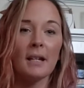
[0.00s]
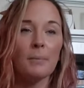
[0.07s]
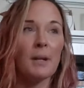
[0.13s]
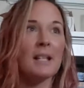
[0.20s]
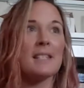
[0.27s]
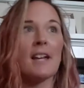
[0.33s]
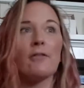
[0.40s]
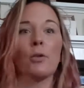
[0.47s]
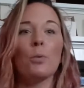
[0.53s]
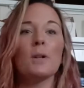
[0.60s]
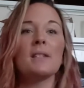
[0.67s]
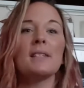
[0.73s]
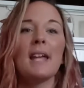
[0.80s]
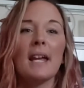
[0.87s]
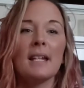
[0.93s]
And because
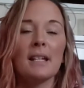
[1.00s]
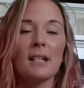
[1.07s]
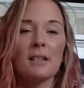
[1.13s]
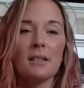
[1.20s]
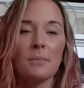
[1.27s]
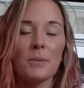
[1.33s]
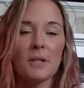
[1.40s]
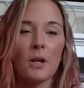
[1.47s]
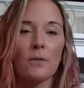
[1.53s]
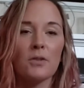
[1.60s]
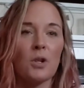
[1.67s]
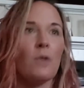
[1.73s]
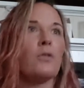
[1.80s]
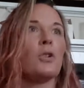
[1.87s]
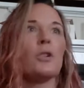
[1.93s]
everyone's handing it themselves
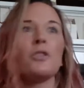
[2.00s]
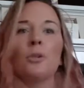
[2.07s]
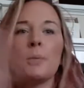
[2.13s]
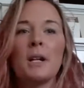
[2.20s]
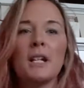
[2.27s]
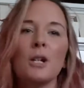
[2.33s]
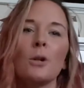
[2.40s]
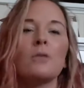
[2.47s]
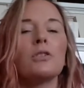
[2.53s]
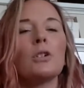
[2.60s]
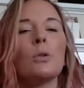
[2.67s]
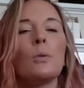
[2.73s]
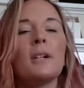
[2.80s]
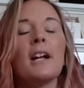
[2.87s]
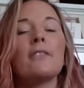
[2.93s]
over or their money over
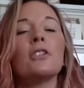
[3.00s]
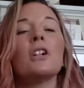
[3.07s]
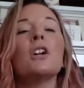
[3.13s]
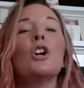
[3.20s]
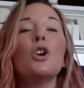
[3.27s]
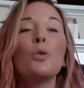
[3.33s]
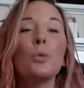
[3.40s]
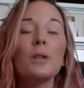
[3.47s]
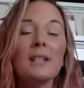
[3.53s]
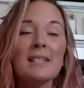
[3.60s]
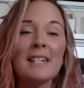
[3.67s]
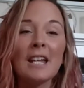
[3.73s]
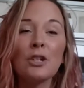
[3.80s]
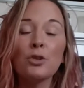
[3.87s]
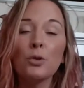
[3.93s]
or whatever. Really
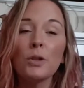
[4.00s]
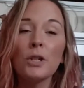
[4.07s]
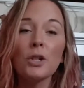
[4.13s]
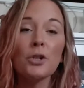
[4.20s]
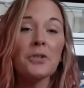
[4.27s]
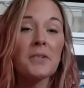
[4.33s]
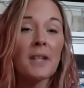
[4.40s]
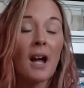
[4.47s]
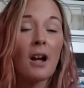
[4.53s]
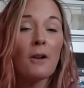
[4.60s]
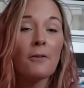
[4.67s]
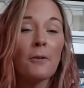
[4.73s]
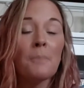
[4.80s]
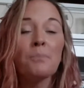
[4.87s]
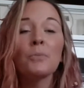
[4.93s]
staying true to
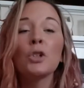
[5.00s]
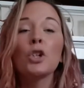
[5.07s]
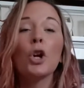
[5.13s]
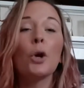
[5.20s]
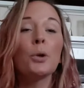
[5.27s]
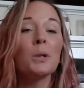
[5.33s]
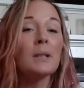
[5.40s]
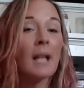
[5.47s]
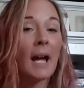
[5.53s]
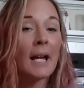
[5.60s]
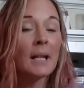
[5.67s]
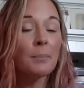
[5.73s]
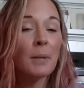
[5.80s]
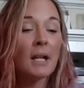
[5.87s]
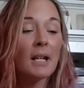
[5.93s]
yourself, your own
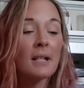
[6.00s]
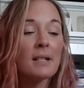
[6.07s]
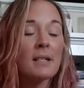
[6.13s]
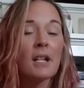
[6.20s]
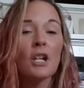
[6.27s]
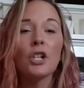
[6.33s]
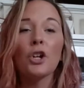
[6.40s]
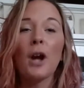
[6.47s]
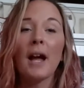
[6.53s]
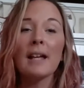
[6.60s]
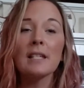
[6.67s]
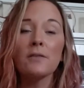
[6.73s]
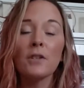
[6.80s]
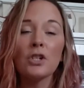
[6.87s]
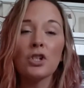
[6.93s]
alignment, your
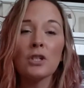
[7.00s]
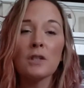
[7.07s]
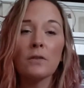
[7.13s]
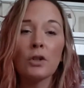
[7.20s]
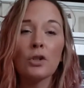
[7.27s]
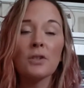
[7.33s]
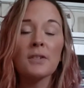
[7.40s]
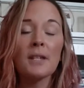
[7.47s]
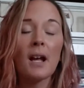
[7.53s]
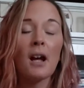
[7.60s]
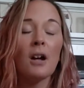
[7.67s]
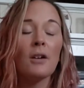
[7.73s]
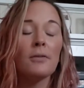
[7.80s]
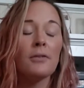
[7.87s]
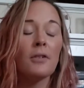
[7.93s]
highest visions for
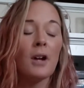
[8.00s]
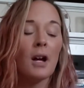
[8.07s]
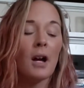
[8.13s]
yourself,